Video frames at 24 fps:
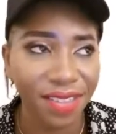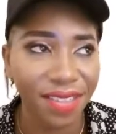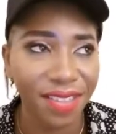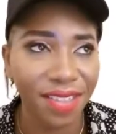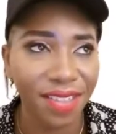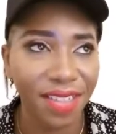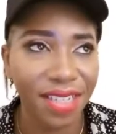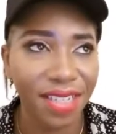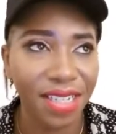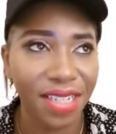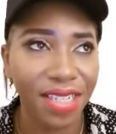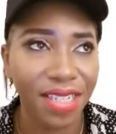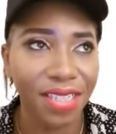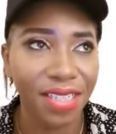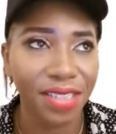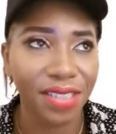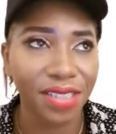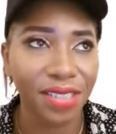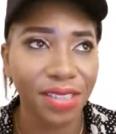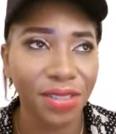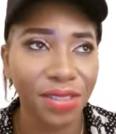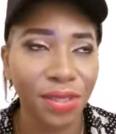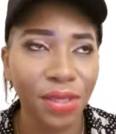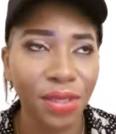Like
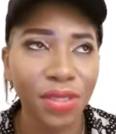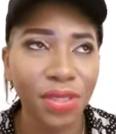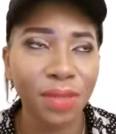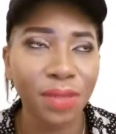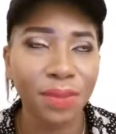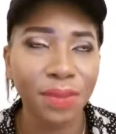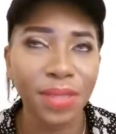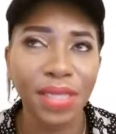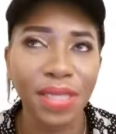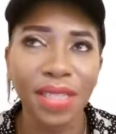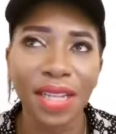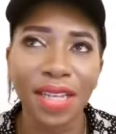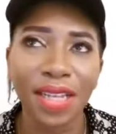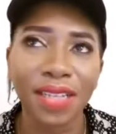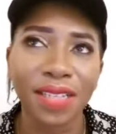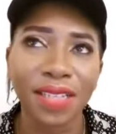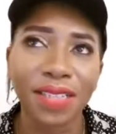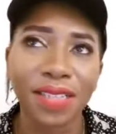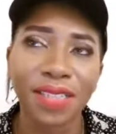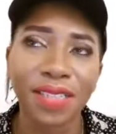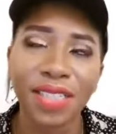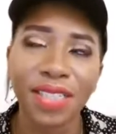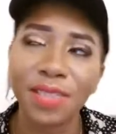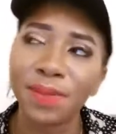something
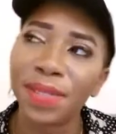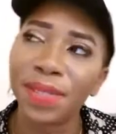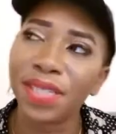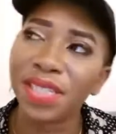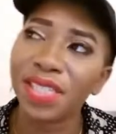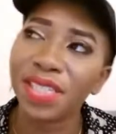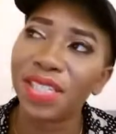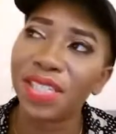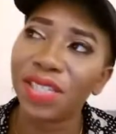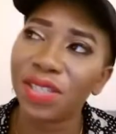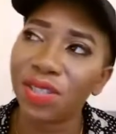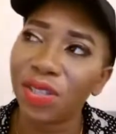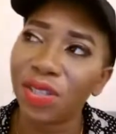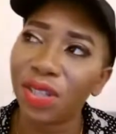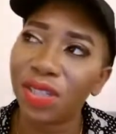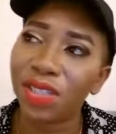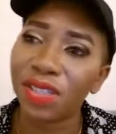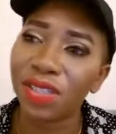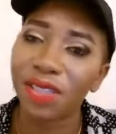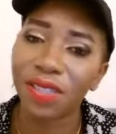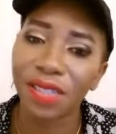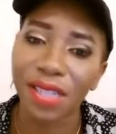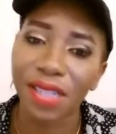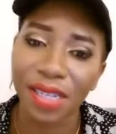like this person is not
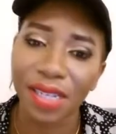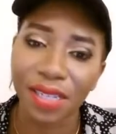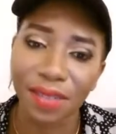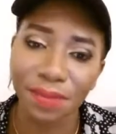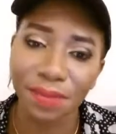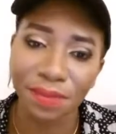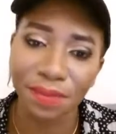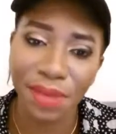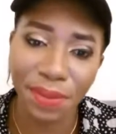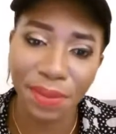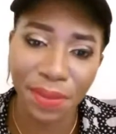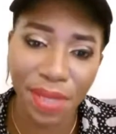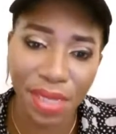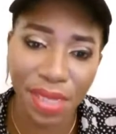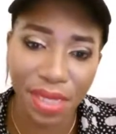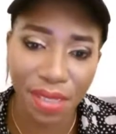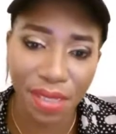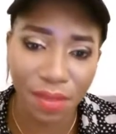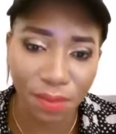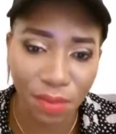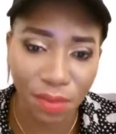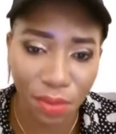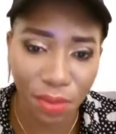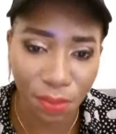like
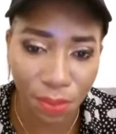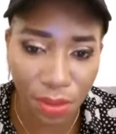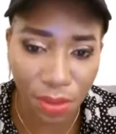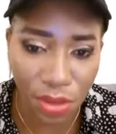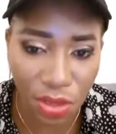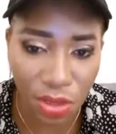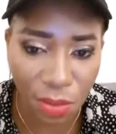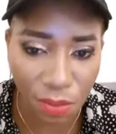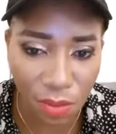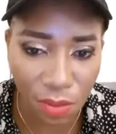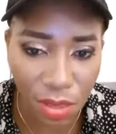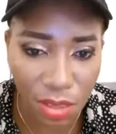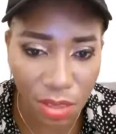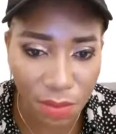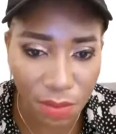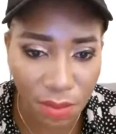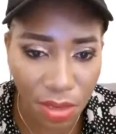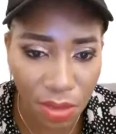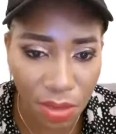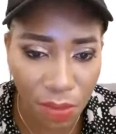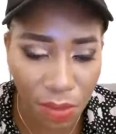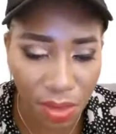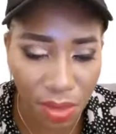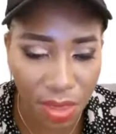but you must
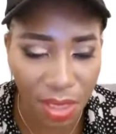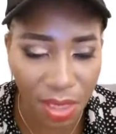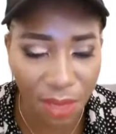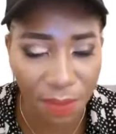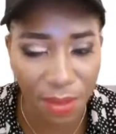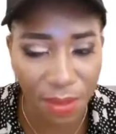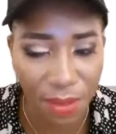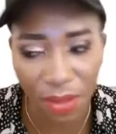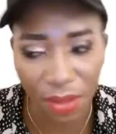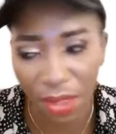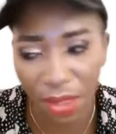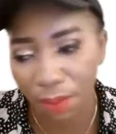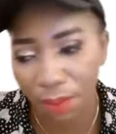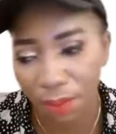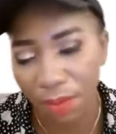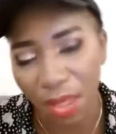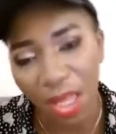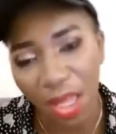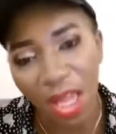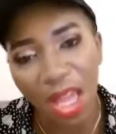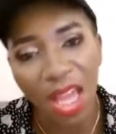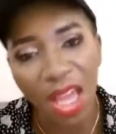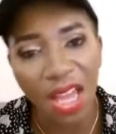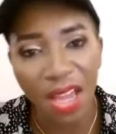miss one thing about him.
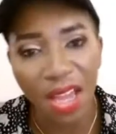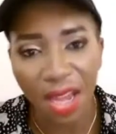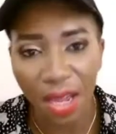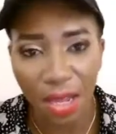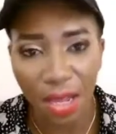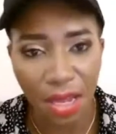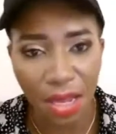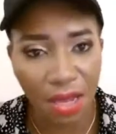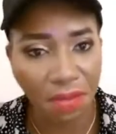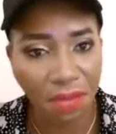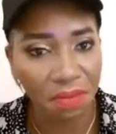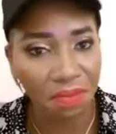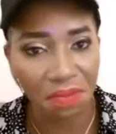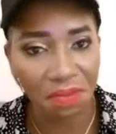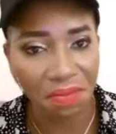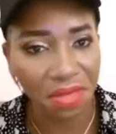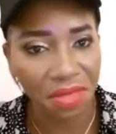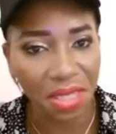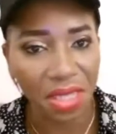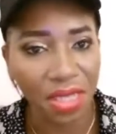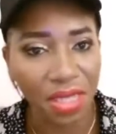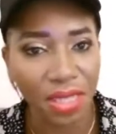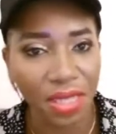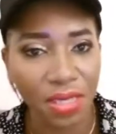
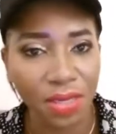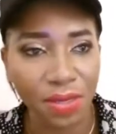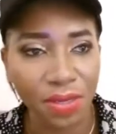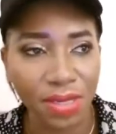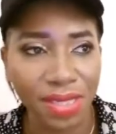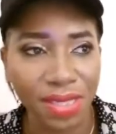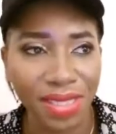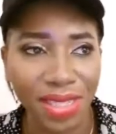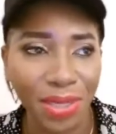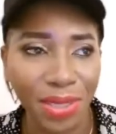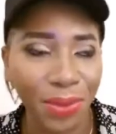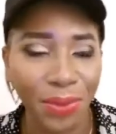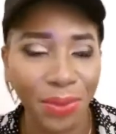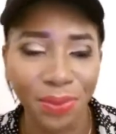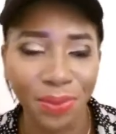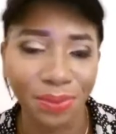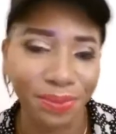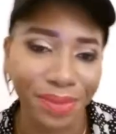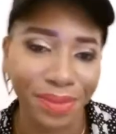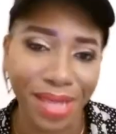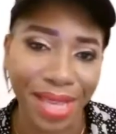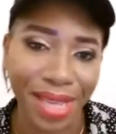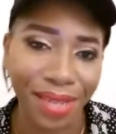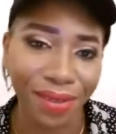It's no,
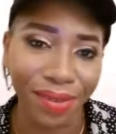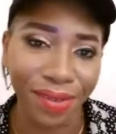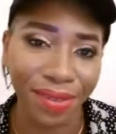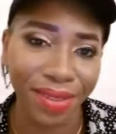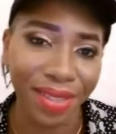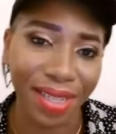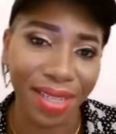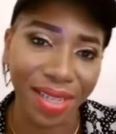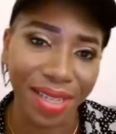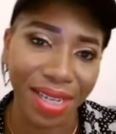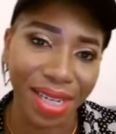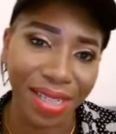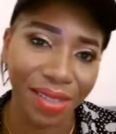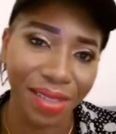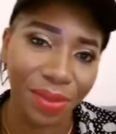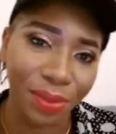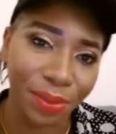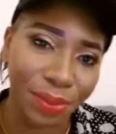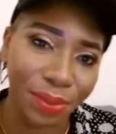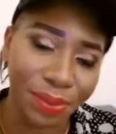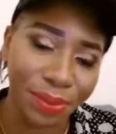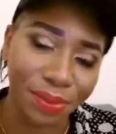I don't think I do.